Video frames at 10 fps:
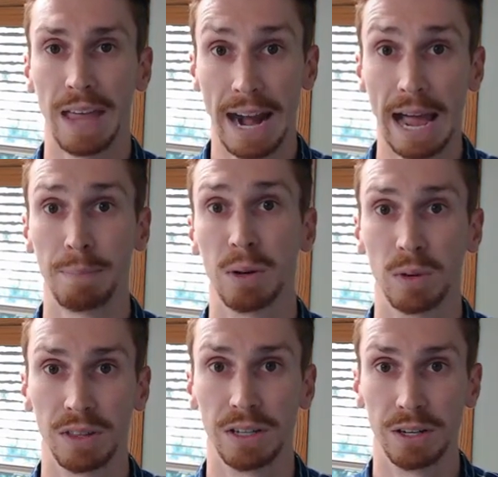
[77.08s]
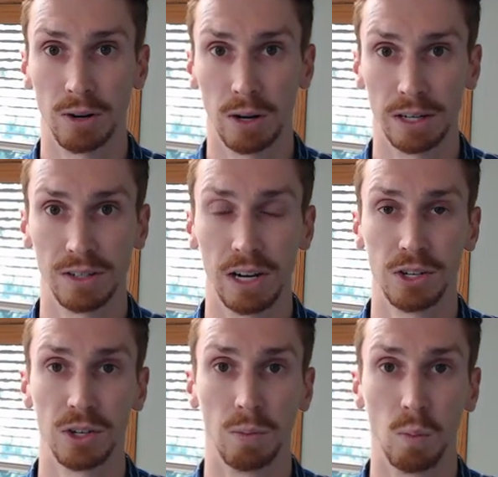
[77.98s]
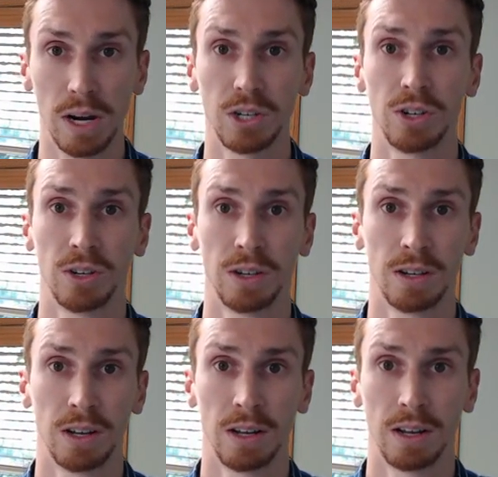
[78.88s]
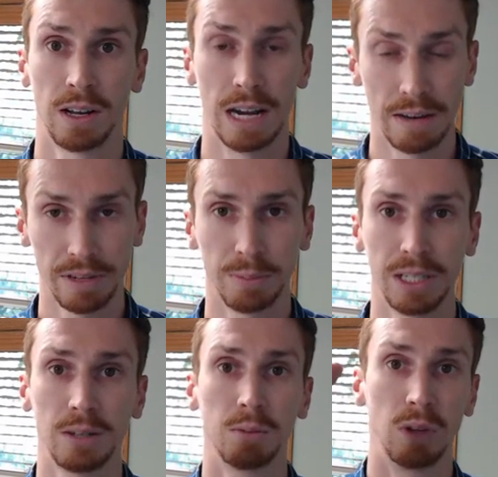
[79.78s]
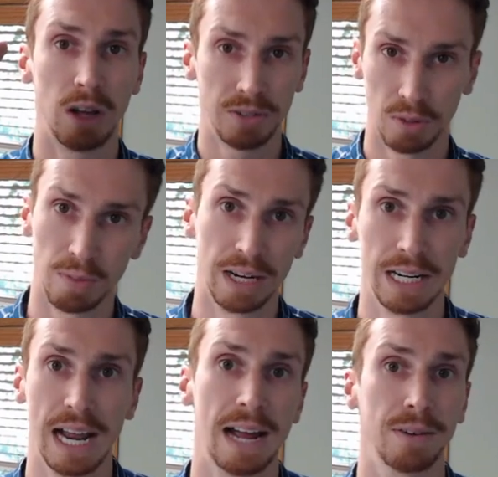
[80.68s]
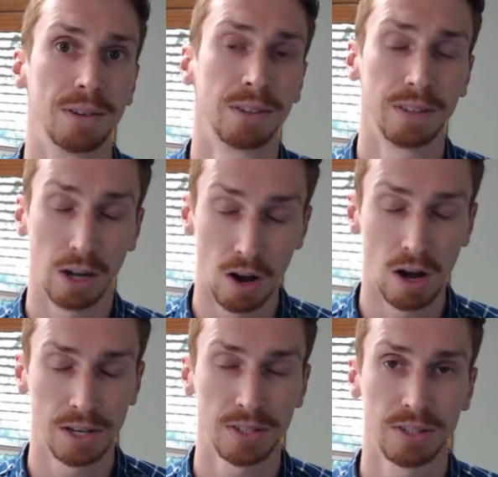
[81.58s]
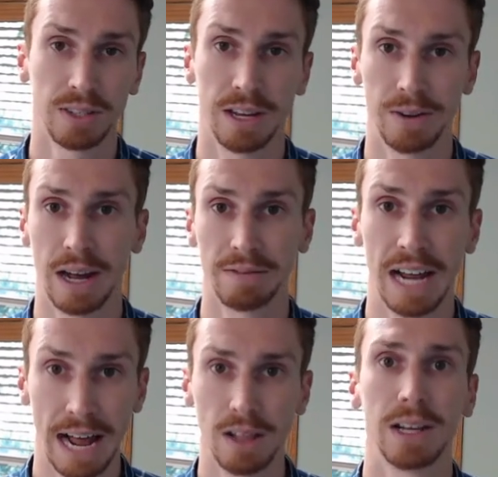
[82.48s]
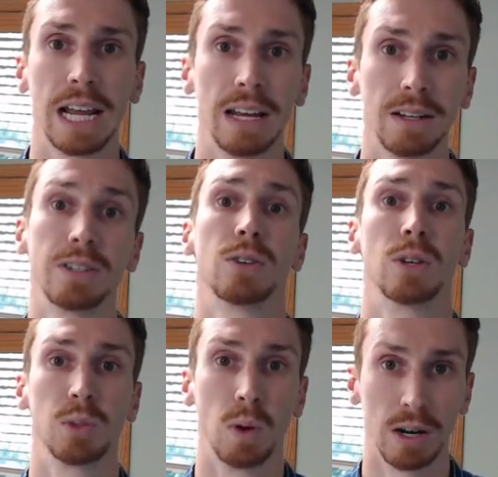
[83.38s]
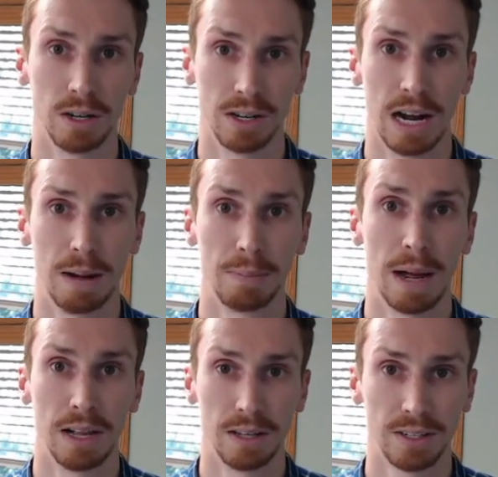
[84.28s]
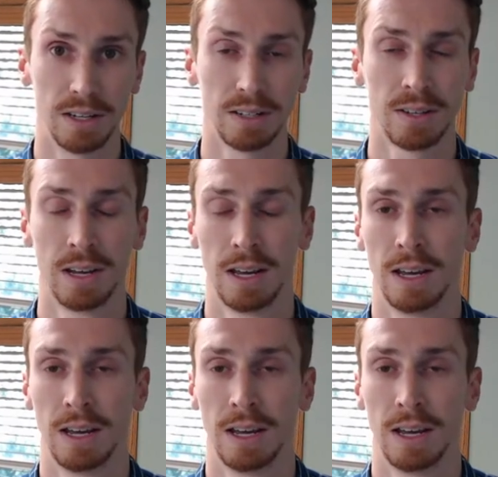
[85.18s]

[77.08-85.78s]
that happen within your organization, which inevitably will also bring down the costs that you have to allocate towards workers' comp policies.